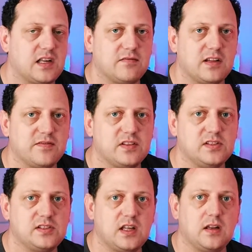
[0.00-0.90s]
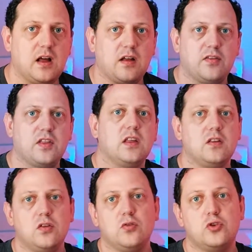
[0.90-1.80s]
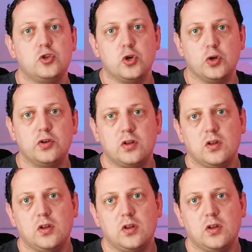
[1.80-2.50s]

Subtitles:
that relevance, then I think you should